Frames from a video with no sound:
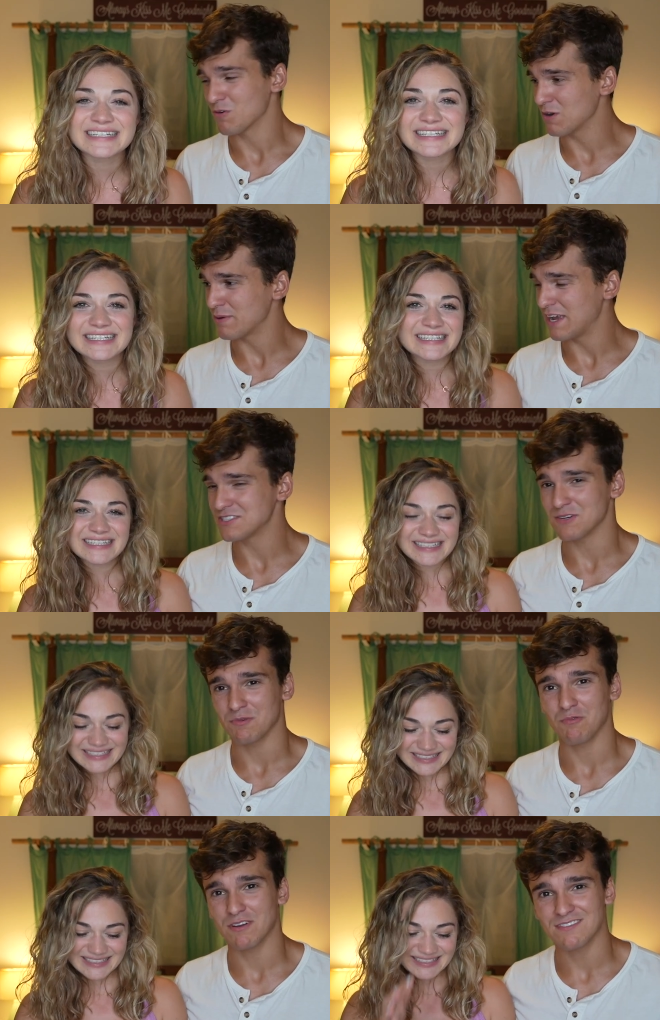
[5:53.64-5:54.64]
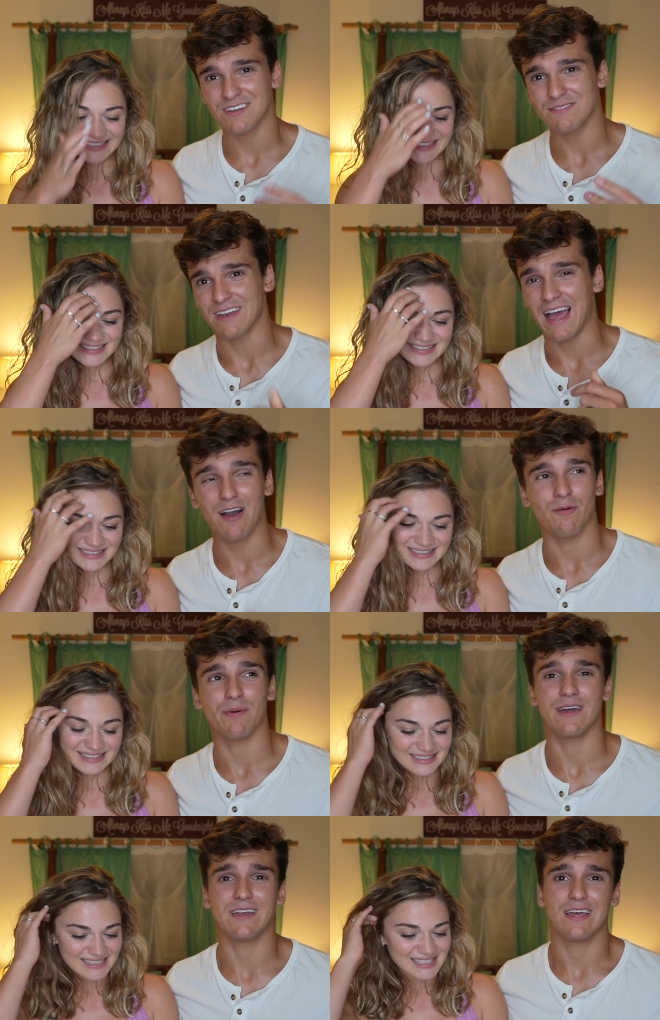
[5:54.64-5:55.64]
Speaker 1: We're impatient. We want stuff now,
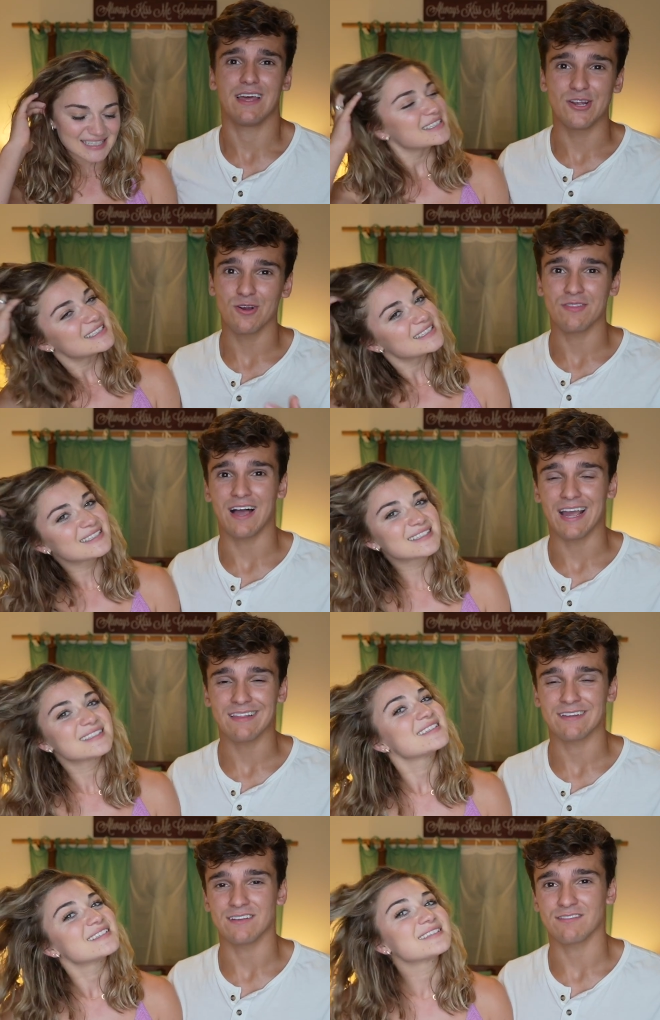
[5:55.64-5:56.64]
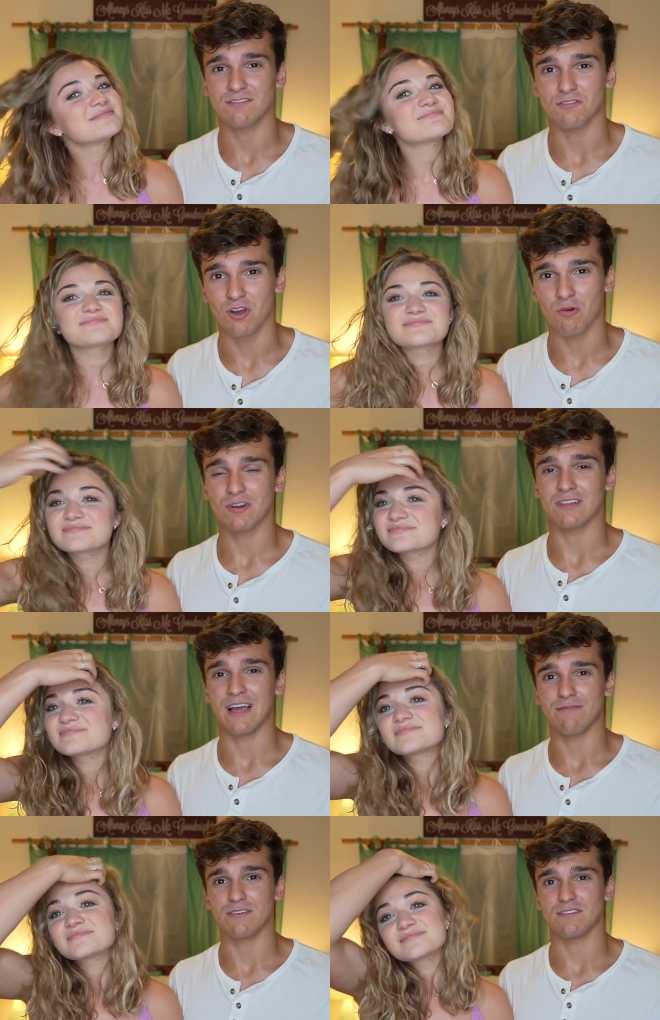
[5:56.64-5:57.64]
but here on the island, it's slower.
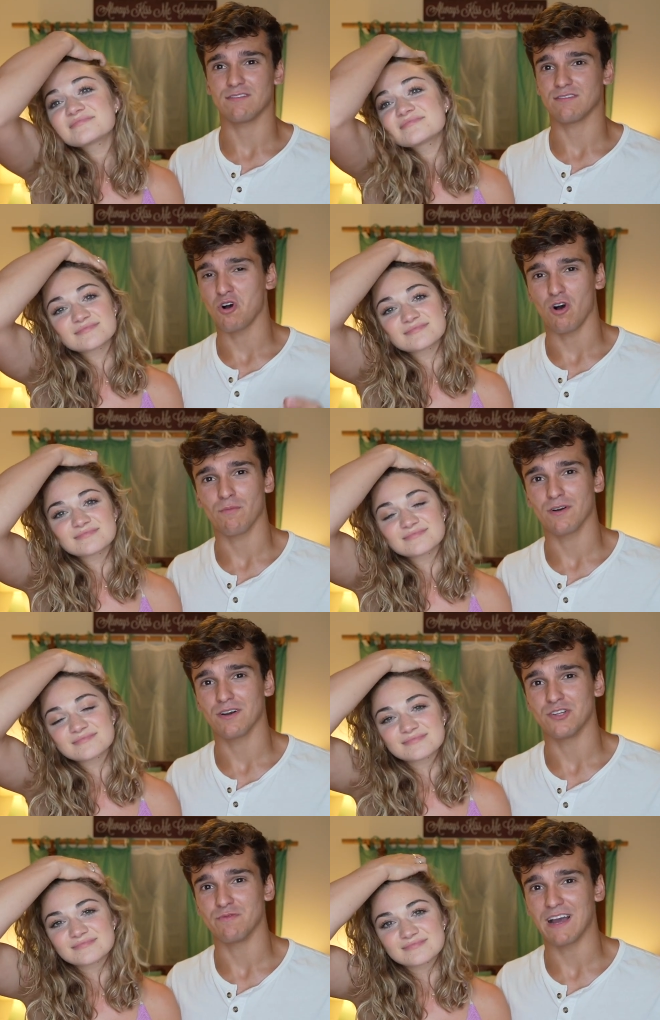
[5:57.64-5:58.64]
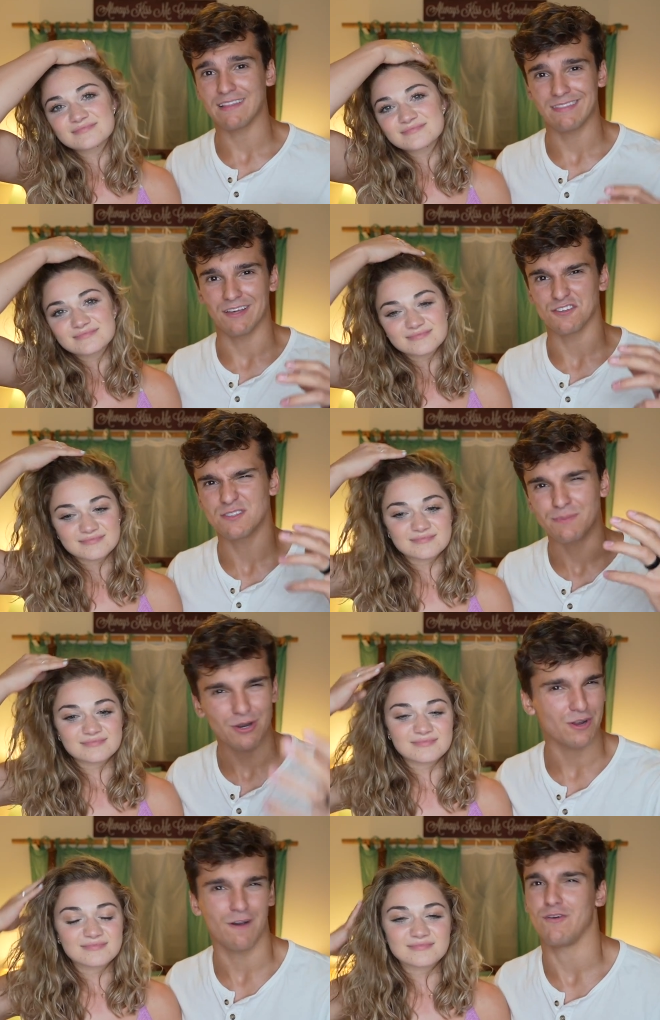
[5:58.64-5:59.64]
Life is calmer. You've got the
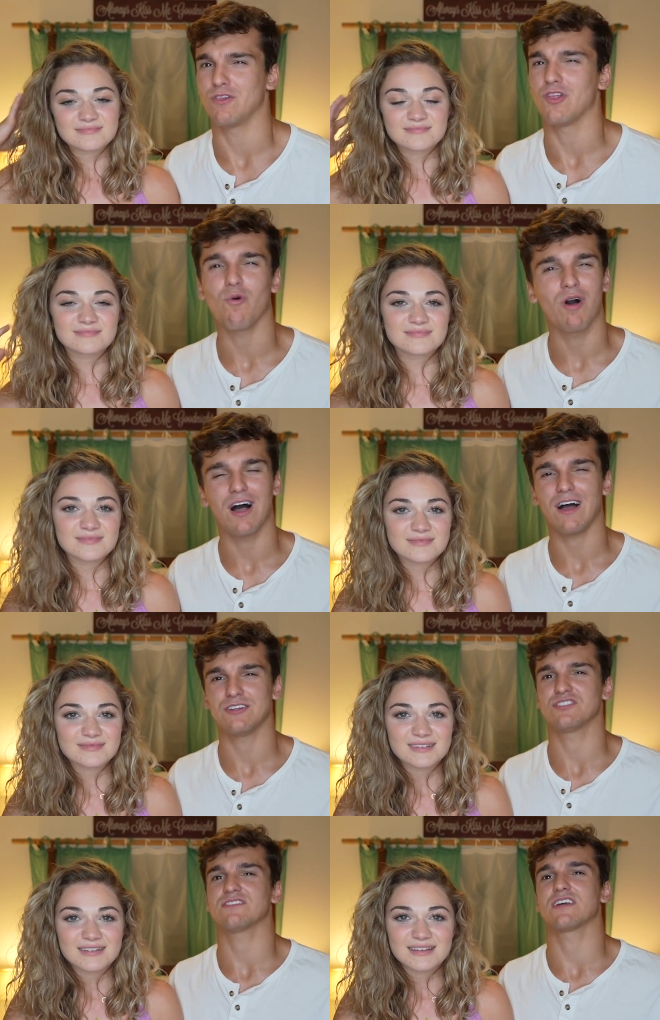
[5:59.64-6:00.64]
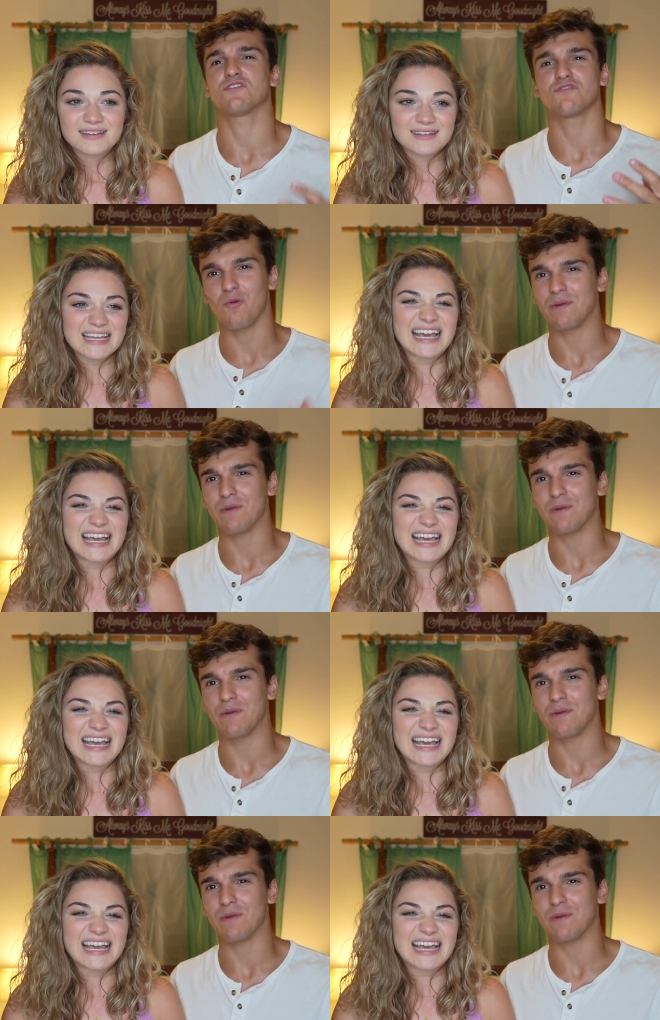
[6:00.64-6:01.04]
spirit of aloha, just like so